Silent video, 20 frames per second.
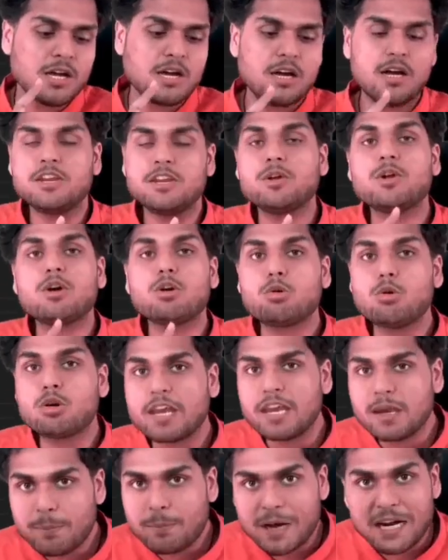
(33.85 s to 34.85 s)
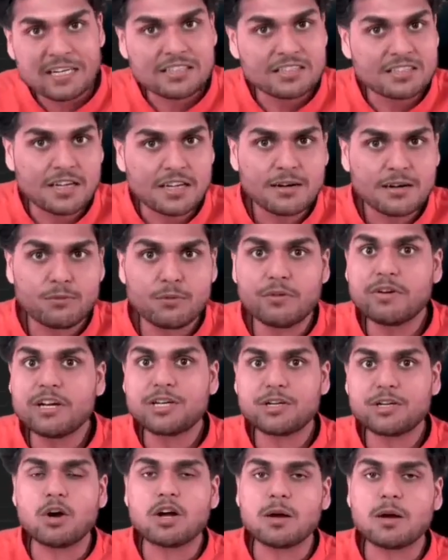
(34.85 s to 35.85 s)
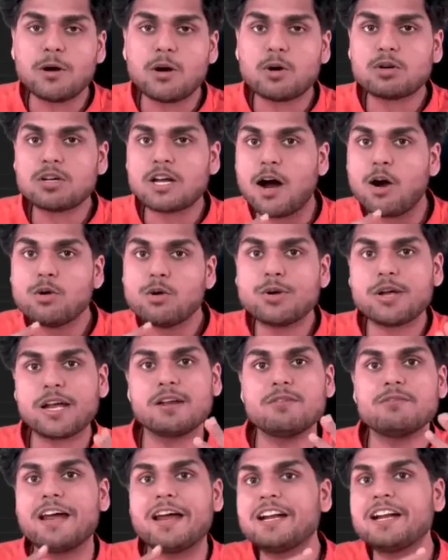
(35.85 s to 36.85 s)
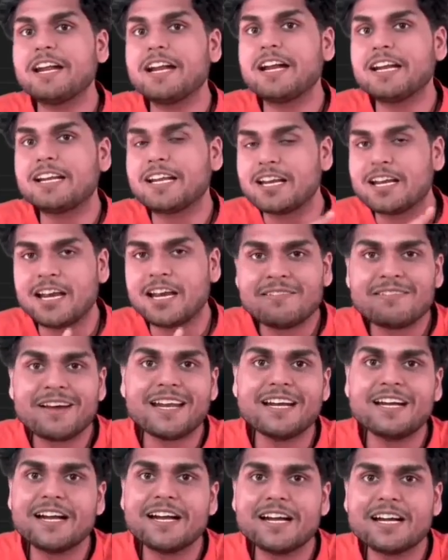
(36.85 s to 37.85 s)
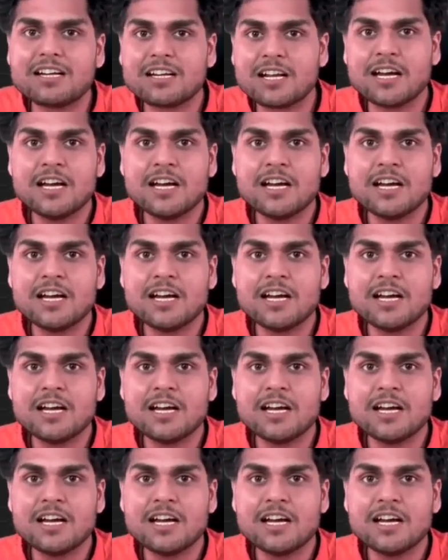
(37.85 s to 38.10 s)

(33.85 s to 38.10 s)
cookie parser, we will talk about how you can validate and invalidate